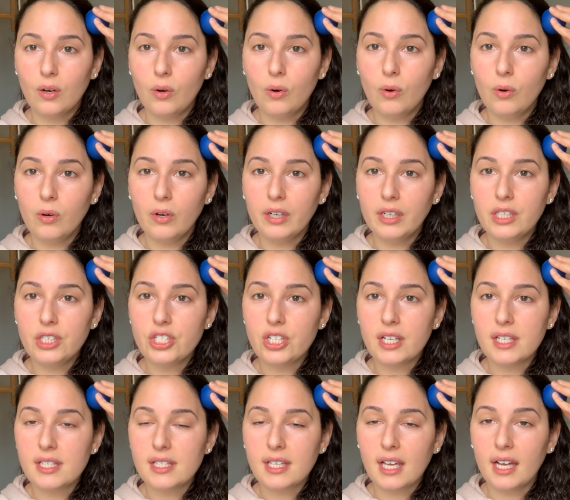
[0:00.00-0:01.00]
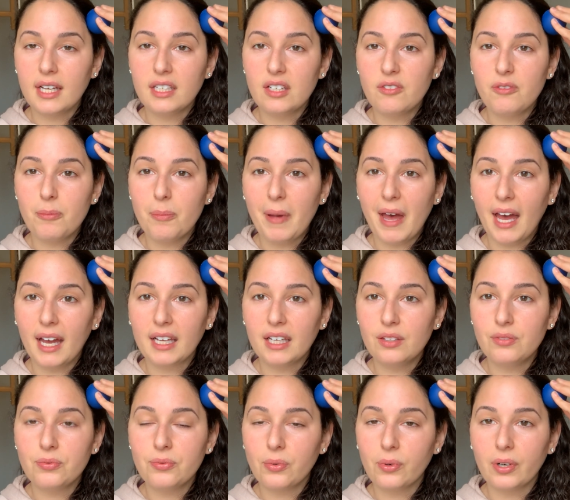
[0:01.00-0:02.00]
or just kind of back
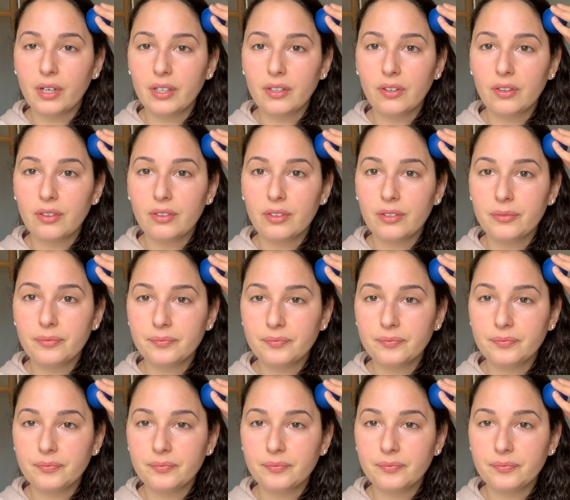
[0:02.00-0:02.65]
and forth.